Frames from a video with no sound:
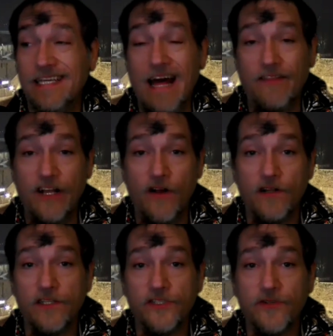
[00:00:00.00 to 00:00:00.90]
get out there
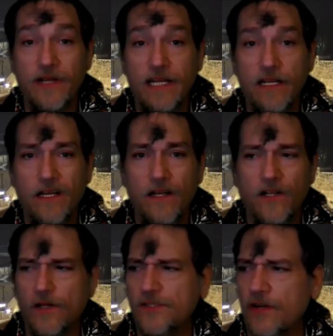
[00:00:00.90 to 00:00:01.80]
on the street,
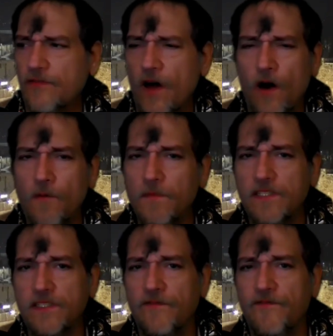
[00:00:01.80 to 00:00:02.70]
go serve the
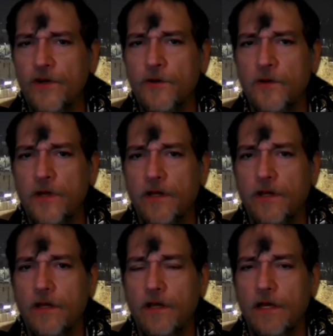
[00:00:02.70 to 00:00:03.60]
homeless some food.
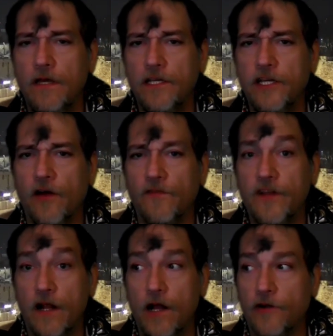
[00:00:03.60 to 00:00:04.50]
You know,
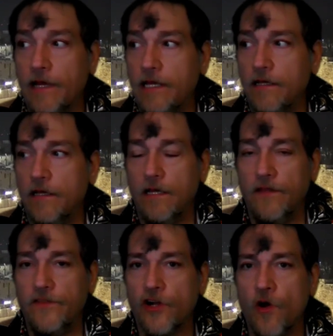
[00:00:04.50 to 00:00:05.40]
they're hungry,
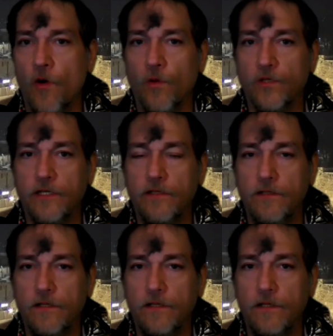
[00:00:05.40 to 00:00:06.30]
they're cold.
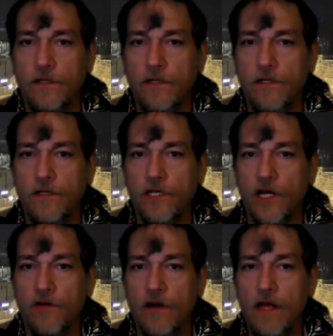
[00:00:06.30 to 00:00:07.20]
You
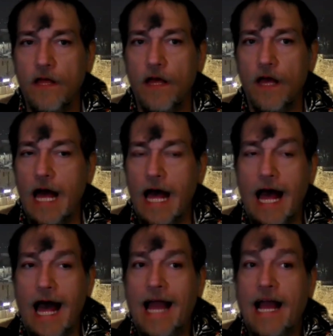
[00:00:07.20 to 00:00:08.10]
know,
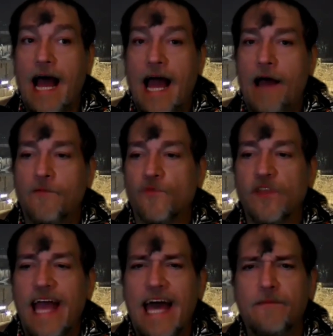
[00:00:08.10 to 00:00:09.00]
I, I am
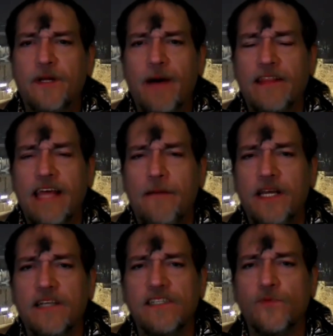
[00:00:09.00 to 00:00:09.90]
really adamant about that
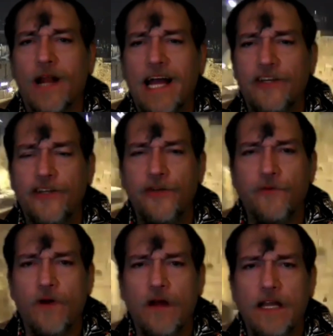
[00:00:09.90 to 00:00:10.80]
because it's what I
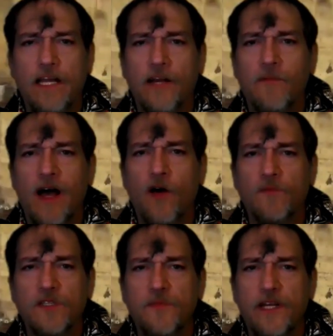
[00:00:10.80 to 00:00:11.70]
do. You know, my
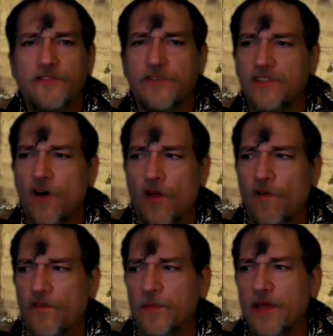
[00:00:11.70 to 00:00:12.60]
homeless ministry is
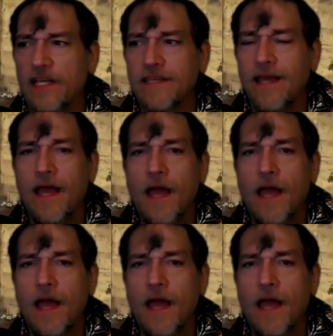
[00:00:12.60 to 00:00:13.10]
all over the place,